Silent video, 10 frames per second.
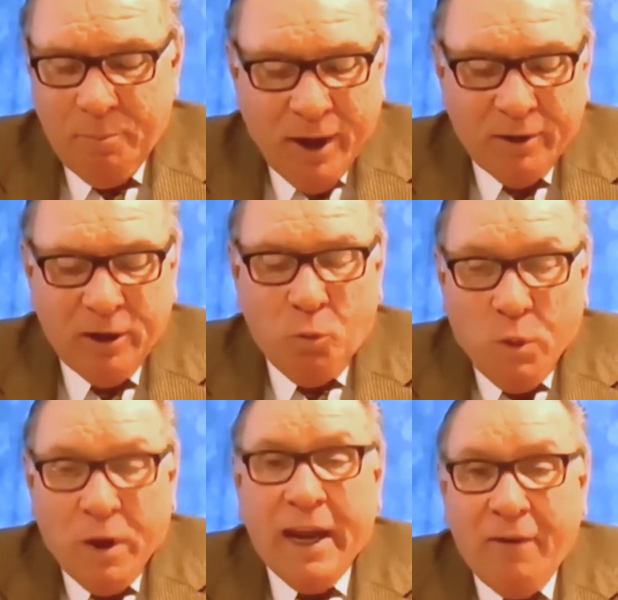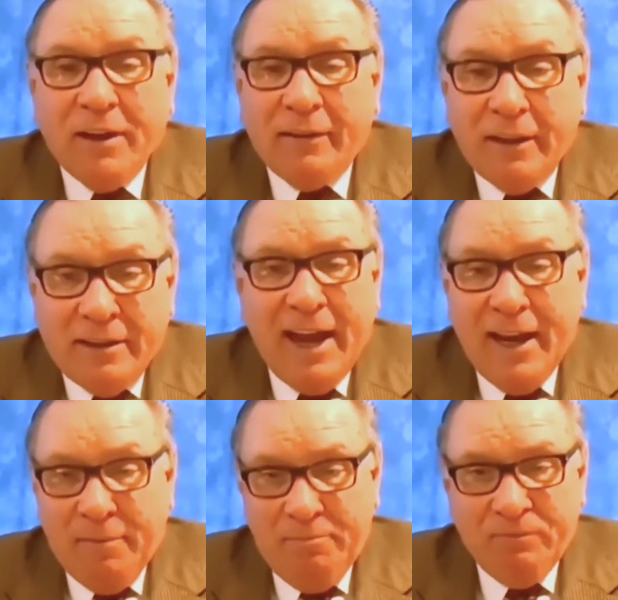And brethren, we have that the
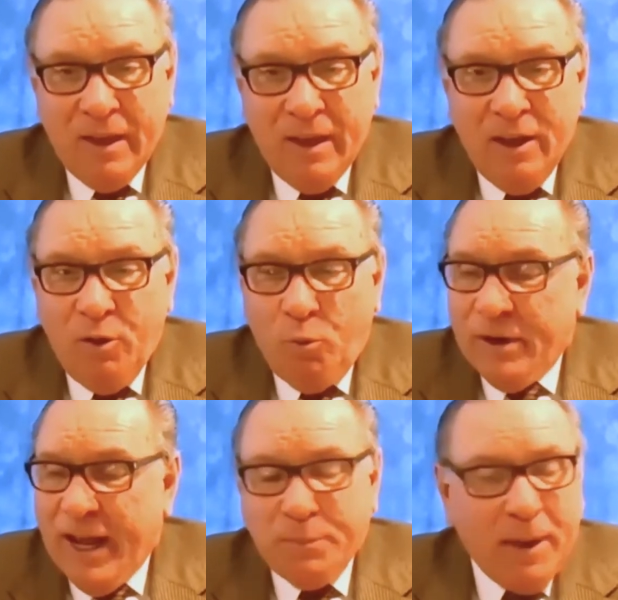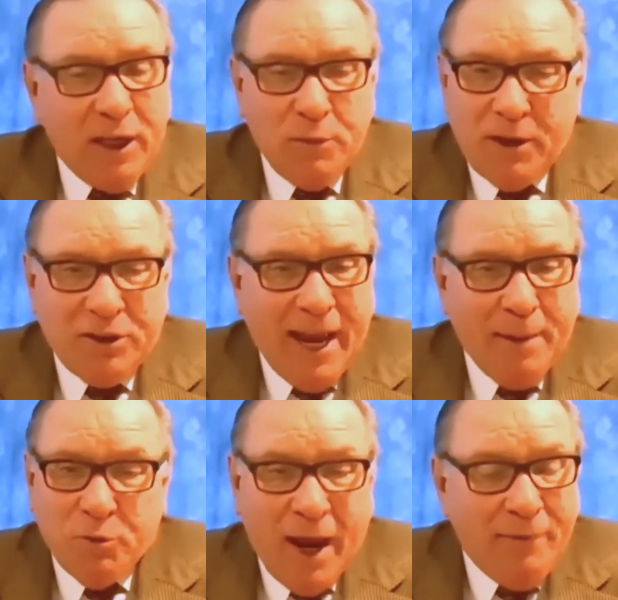time. We're not spending as much
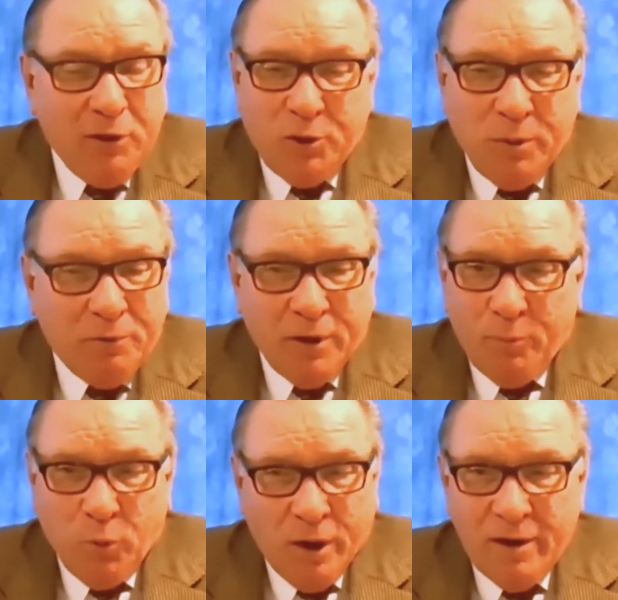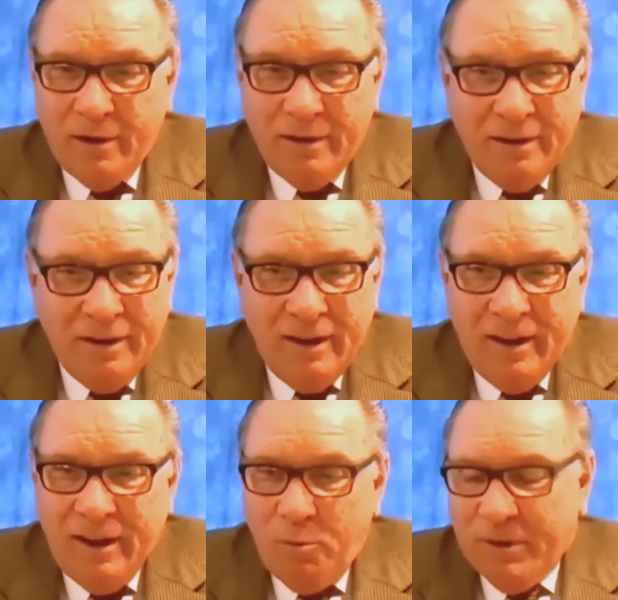time driving to and from work.
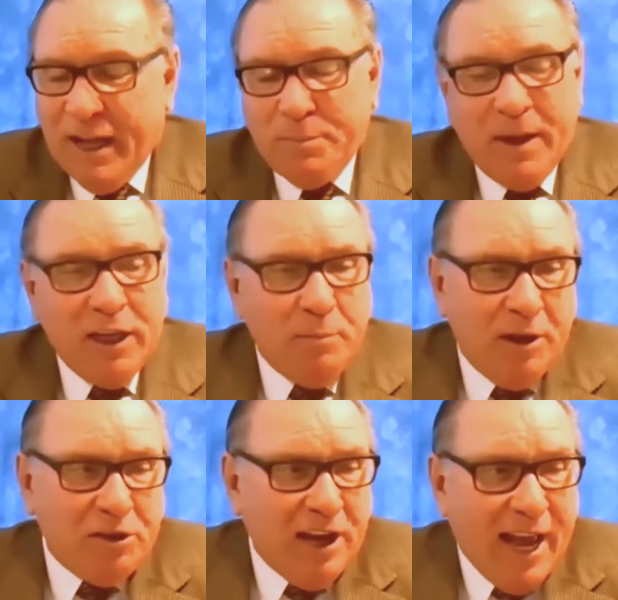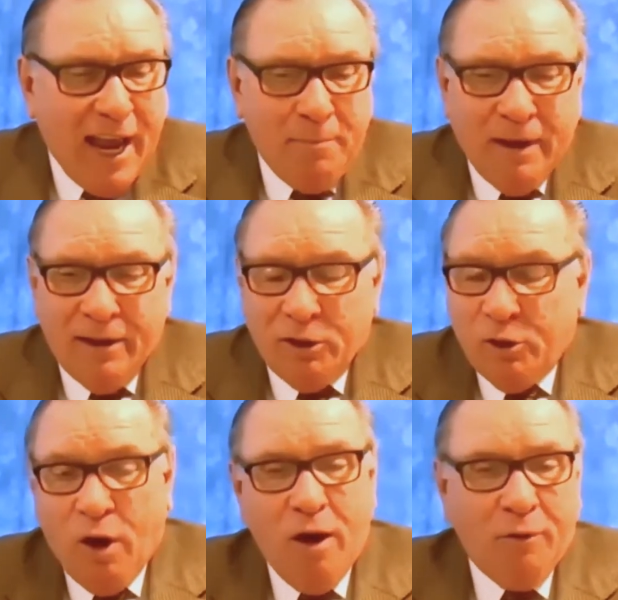We're not spending as much time on a
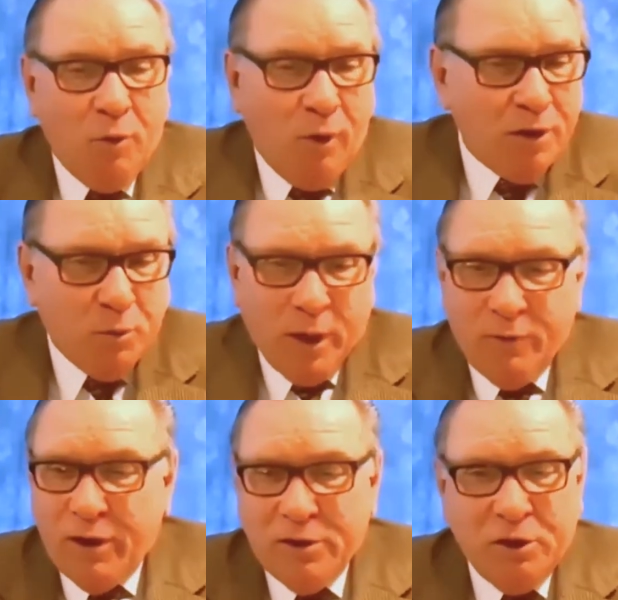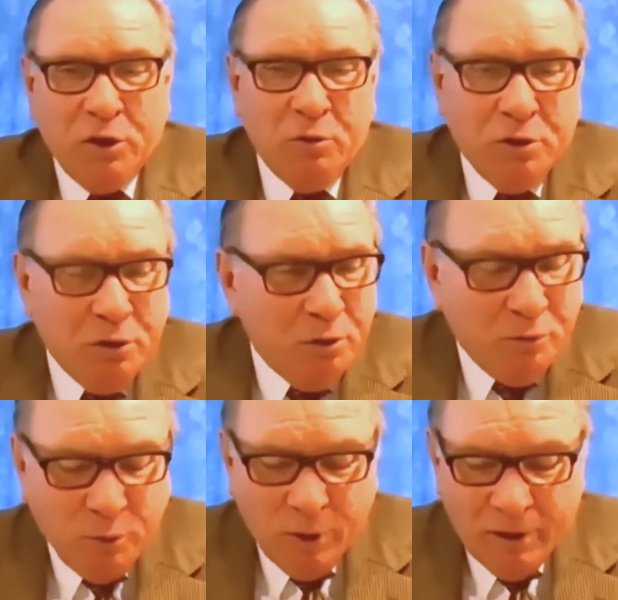golf course, whatever it is that you
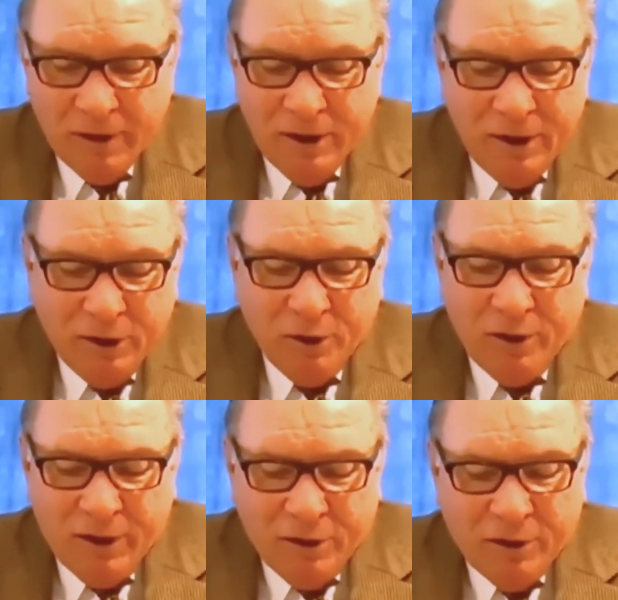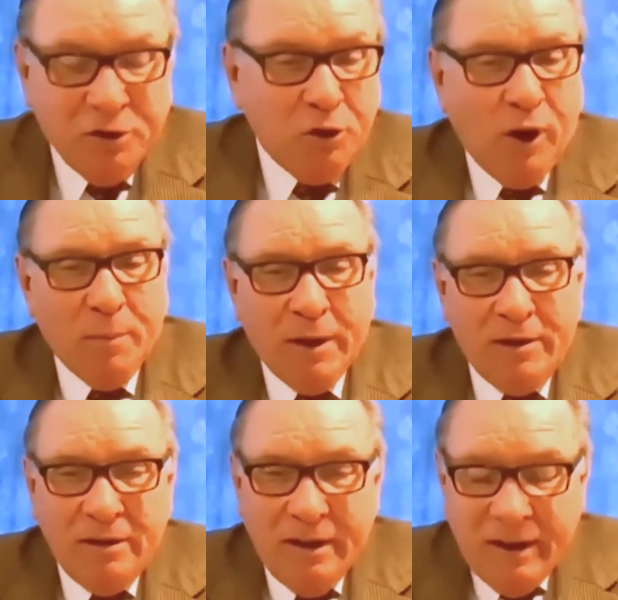do for your, your
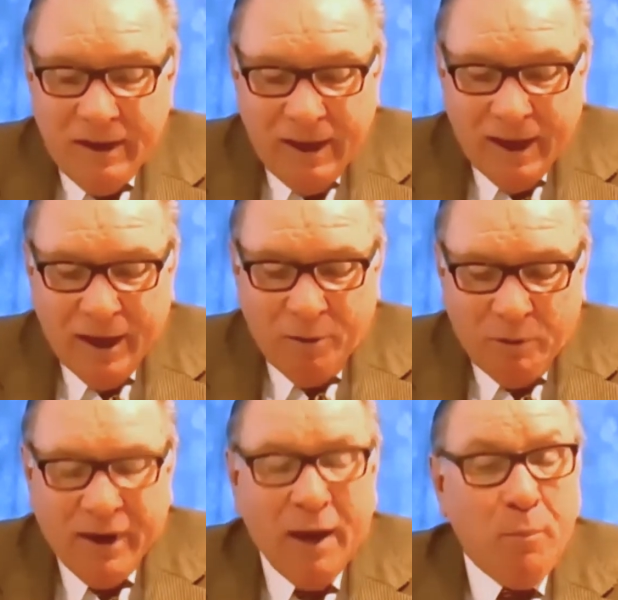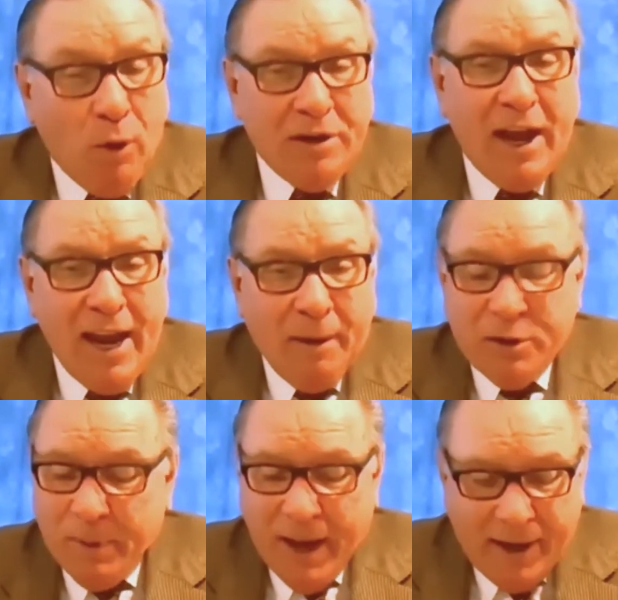enjoyment. Uh, we've got more
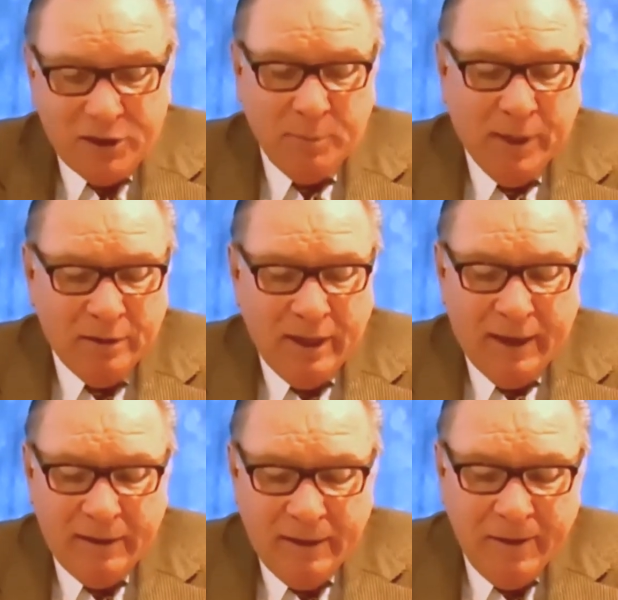time. Let's be honest about that.